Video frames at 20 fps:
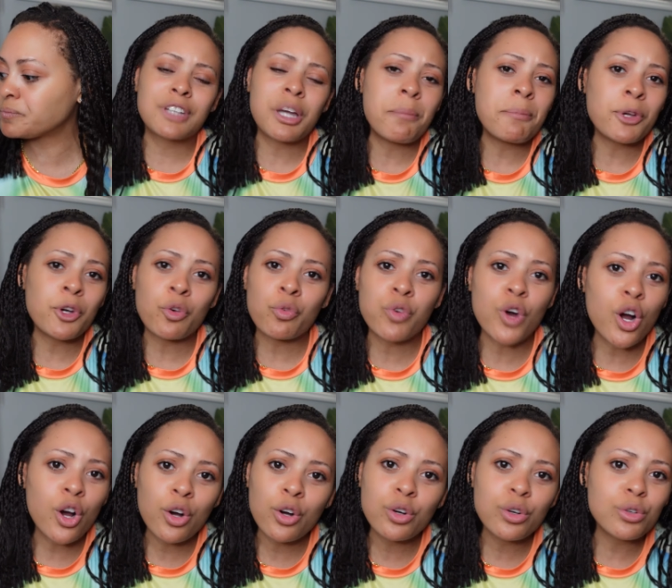Camille
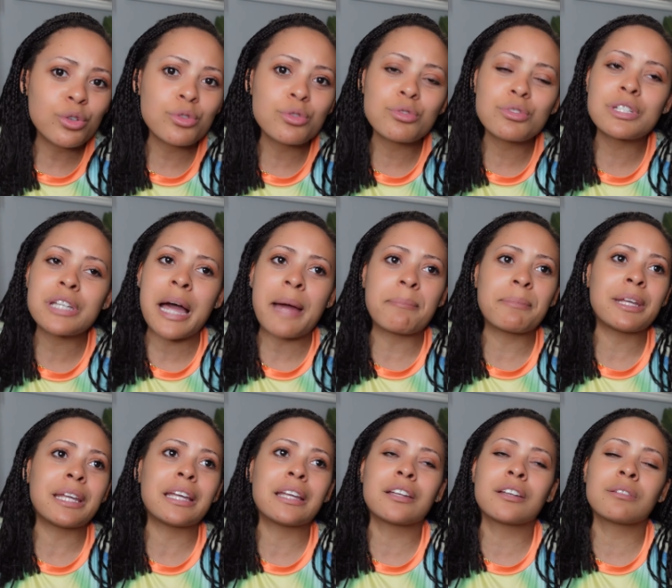Rose, I
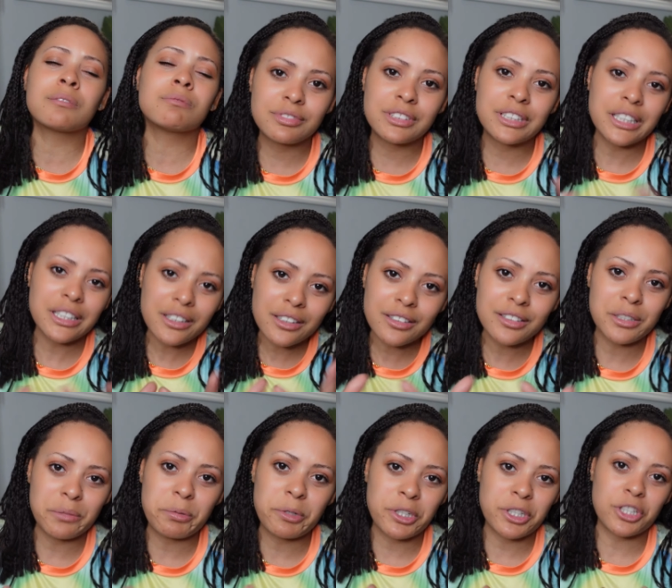mean, get a
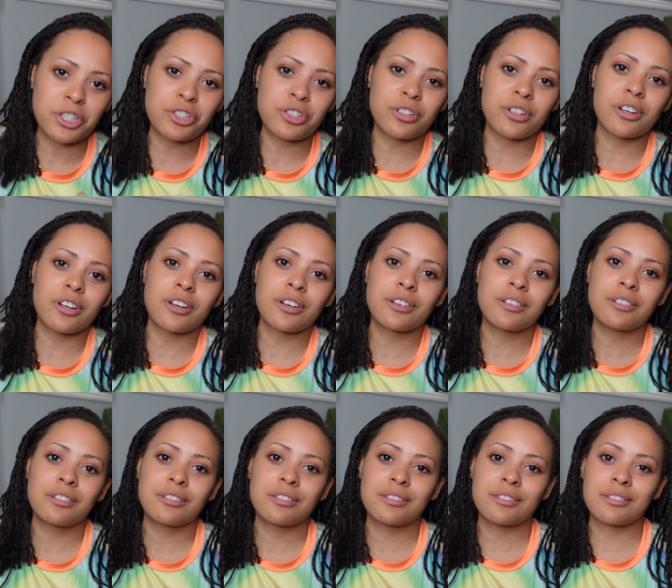deep
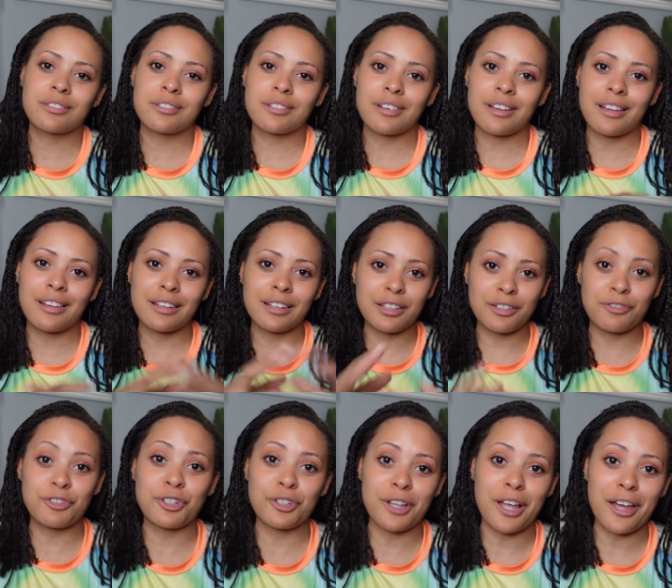conditioner and
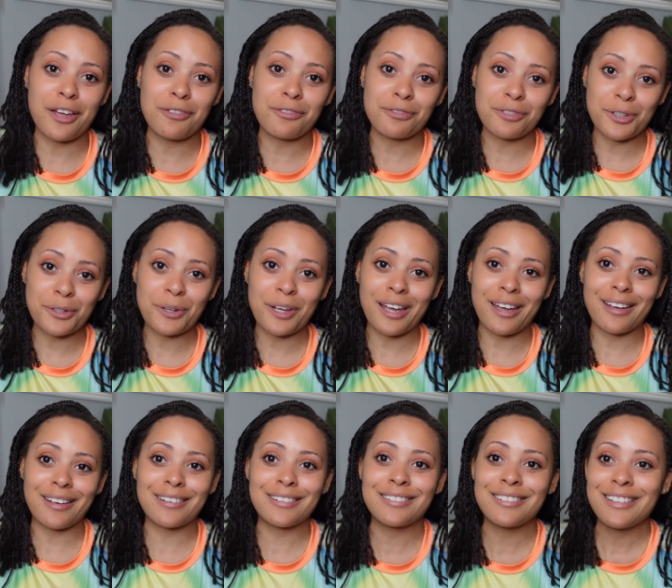live your life,
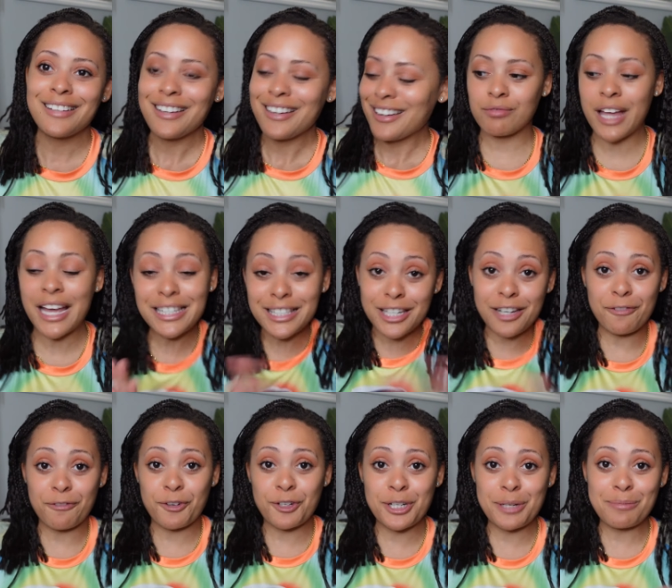okay? That's
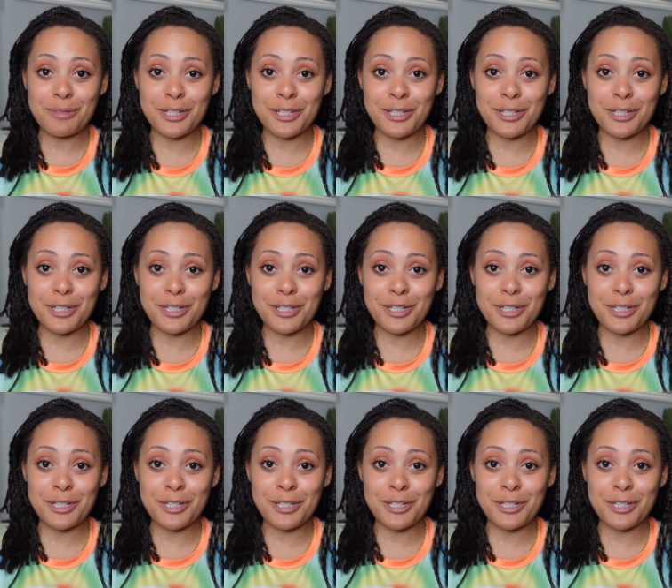it for deep